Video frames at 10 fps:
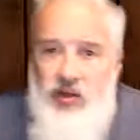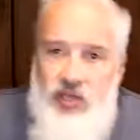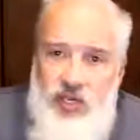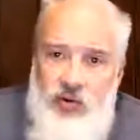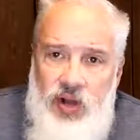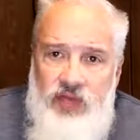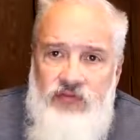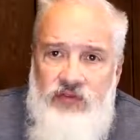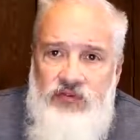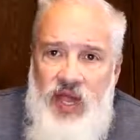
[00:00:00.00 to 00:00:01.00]
to
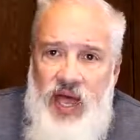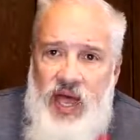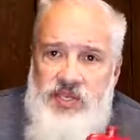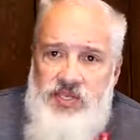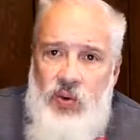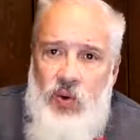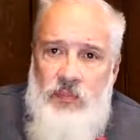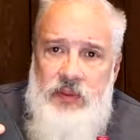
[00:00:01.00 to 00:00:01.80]
engrave a flask or a